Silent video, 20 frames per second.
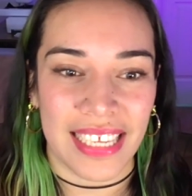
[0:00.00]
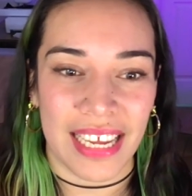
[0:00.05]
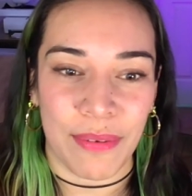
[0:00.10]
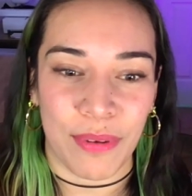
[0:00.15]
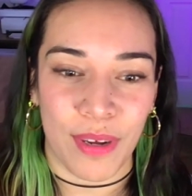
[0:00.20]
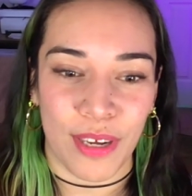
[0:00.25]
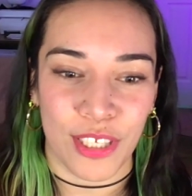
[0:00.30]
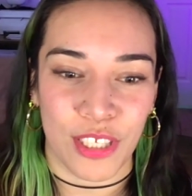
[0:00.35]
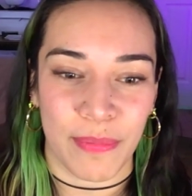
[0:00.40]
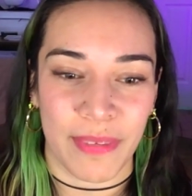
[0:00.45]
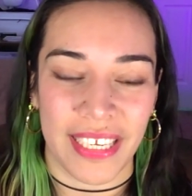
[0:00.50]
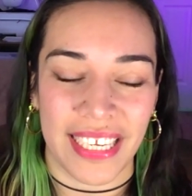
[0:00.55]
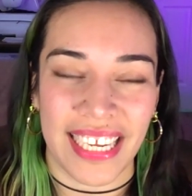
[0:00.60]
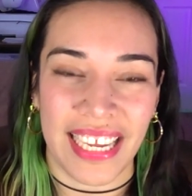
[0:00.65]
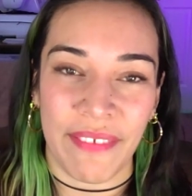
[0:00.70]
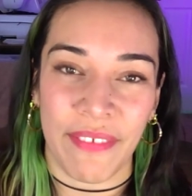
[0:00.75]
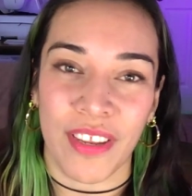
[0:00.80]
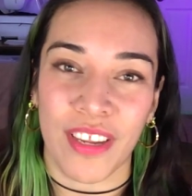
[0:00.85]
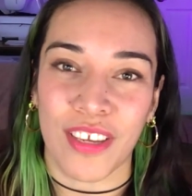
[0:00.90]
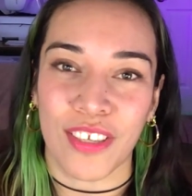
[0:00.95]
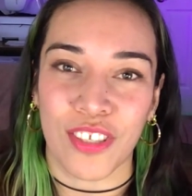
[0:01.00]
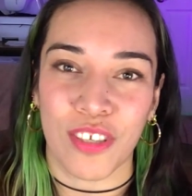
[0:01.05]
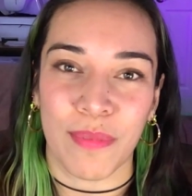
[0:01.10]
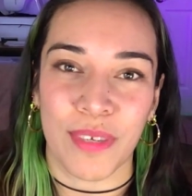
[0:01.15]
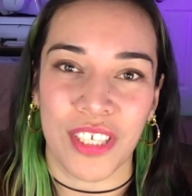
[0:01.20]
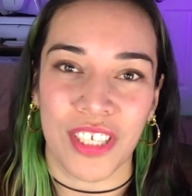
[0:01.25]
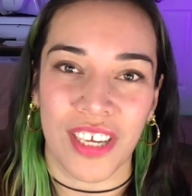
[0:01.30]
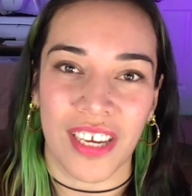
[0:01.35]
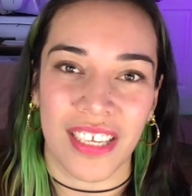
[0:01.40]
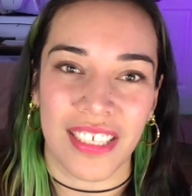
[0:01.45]
I will also be giving y'all so
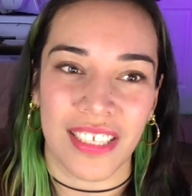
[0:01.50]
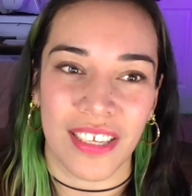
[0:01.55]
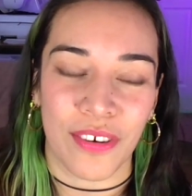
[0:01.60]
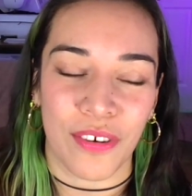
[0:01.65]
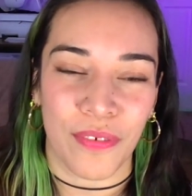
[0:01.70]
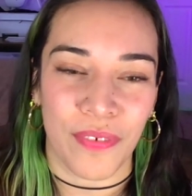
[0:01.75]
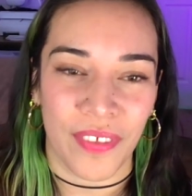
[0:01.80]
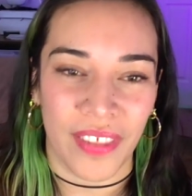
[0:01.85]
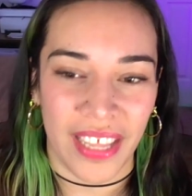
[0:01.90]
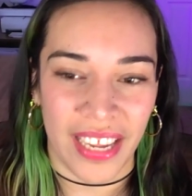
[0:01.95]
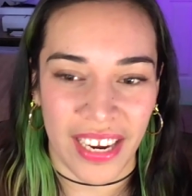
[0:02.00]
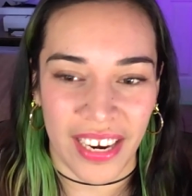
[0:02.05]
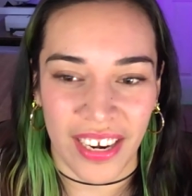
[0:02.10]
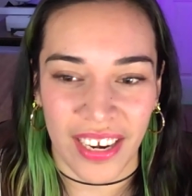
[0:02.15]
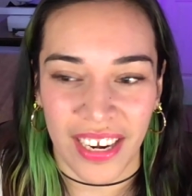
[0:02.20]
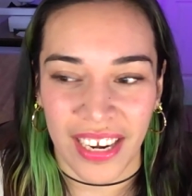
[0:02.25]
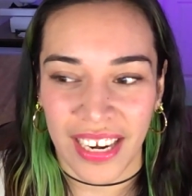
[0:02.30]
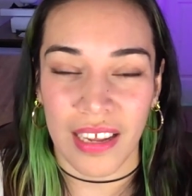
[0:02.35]
much content over there.